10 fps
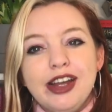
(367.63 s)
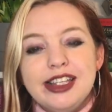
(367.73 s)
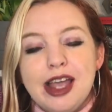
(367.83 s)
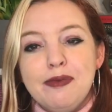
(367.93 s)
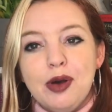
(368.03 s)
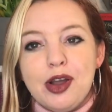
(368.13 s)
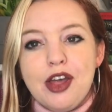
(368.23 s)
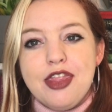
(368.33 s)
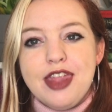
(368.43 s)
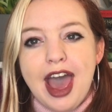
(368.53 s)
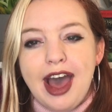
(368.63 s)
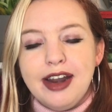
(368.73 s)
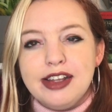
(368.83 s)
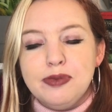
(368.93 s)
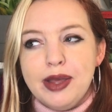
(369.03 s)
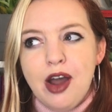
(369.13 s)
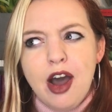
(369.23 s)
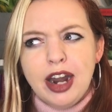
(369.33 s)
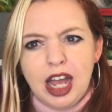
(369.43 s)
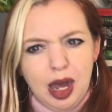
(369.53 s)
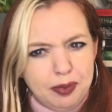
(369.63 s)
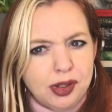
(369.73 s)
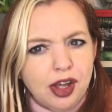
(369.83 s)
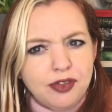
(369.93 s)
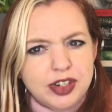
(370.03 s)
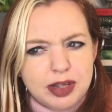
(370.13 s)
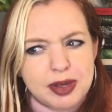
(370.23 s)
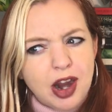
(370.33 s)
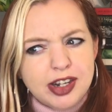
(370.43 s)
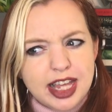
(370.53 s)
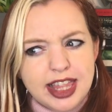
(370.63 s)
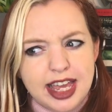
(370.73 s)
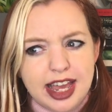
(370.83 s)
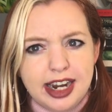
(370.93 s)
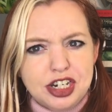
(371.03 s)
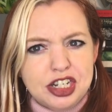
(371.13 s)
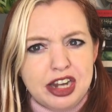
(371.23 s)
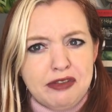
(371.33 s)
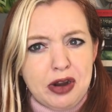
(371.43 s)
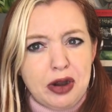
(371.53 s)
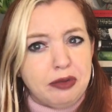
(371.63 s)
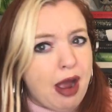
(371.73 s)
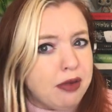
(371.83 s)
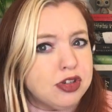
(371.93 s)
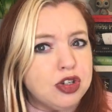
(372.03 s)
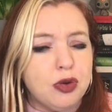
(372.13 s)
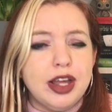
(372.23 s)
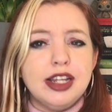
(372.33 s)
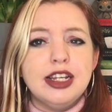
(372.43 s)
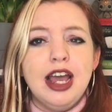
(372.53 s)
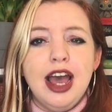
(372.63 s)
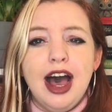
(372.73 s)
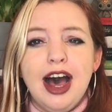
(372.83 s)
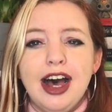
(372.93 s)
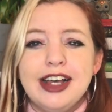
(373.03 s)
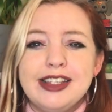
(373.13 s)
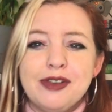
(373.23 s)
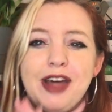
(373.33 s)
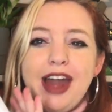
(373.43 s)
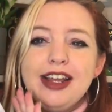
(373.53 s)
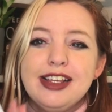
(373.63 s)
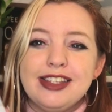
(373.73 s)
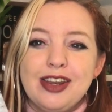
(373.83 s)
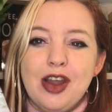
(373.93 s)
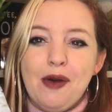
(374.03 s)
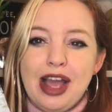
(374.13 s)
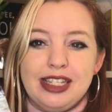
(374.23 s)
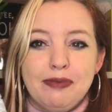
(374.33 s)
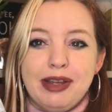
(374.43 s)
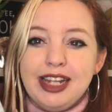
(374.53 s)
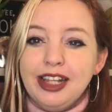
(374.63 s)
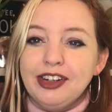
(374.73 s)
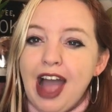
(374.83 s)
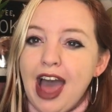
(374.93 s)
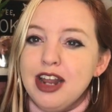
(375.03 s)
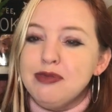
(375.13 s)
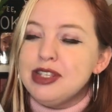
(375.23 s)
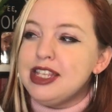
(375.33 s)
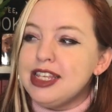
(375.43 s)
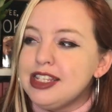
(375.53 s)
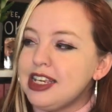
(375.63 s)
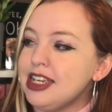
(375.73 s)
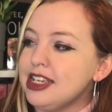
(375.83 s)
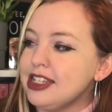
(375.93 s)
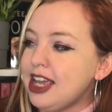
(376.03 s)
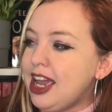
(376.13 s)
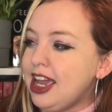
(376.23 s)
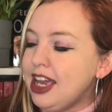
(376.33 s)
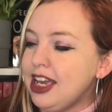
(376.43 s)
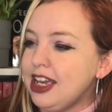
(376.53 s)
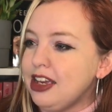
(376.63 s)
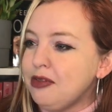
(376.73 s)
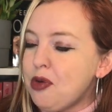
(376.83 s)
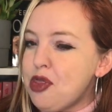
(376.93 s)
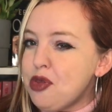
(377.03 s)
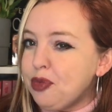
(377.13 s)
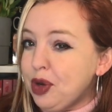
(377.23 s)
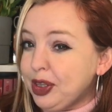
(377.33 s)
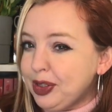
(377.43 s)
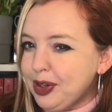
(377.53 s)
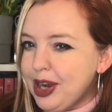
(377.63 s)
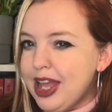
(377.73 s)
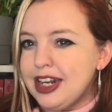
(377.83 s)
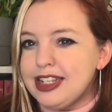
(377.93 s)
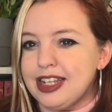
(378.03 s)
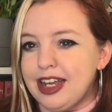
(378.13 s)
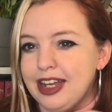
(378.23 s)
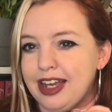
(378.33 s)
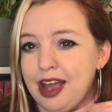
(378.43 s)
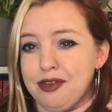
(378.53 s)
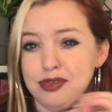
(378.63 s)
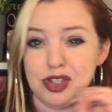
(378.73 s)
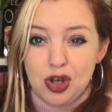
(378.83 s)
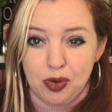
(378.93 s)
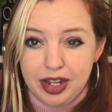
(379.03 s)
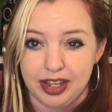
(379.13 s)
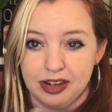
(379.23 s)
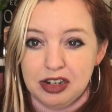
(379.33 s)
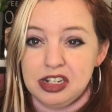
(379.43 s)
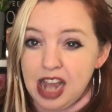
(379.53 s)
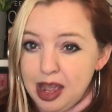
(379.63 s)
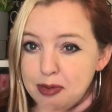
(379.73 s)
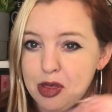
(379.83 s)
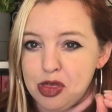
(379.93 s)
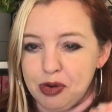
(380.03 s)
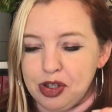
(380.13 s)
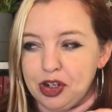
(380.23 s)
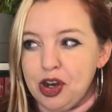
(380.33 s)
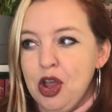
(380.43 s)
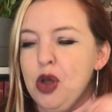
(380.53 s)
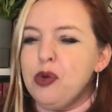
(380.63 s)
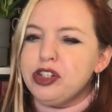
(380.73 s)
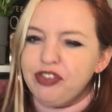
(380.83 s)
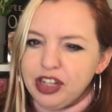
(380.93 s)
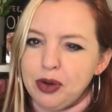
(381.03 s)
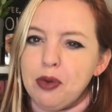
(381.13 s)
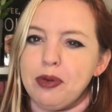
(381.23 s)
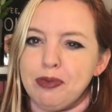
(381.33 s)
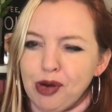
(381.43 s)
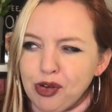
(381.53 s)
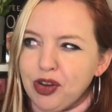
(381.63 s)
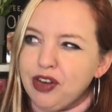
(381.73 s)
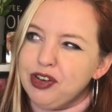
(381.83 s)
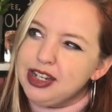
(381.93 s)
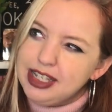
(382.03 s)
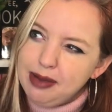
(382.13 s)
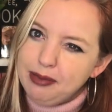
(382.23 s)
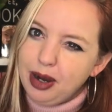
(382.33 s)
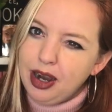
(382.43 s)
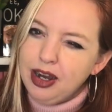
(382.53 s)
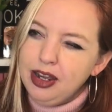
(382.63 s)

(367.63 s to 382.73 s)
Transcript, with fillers: is a book that has been on a couple of TBRs, I think, and I just never got around to it. Uh, so that is No Exit by Taylor Adams. This is a thriller and it's a kind of snowed in type thriller, which I feel like will be perfect for December.